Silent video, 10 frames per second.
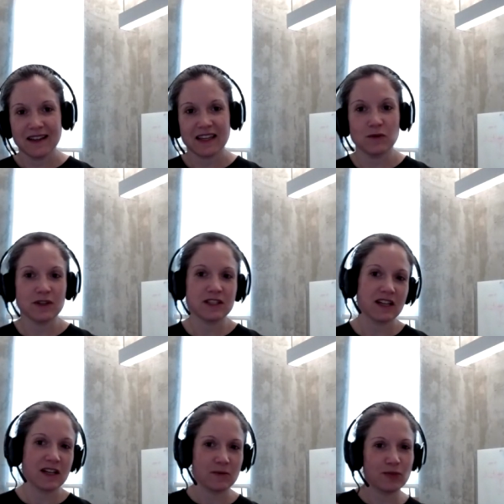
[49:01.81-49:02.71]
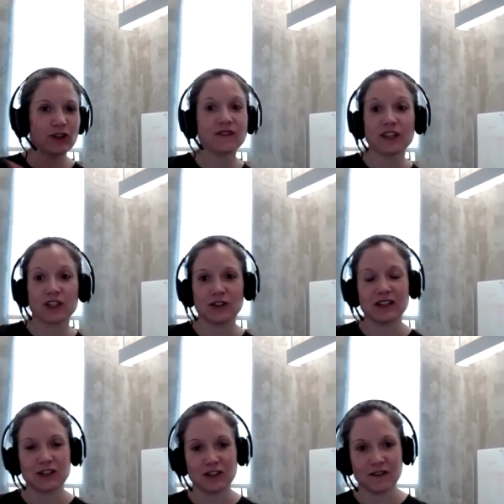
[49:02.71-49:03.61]
He was a previous
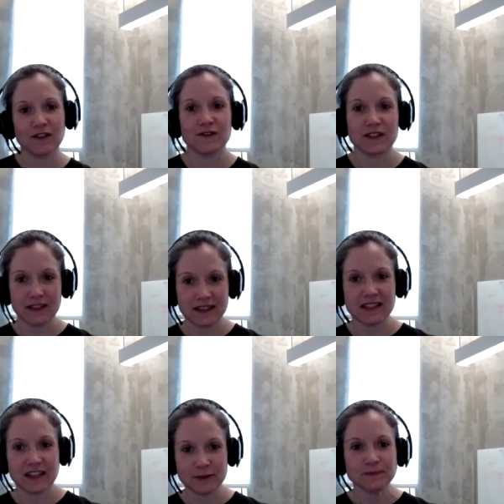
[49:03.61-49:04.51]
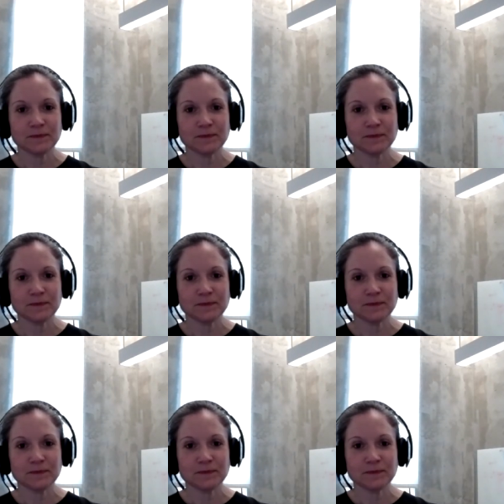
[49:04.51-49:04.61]
director of the facility there.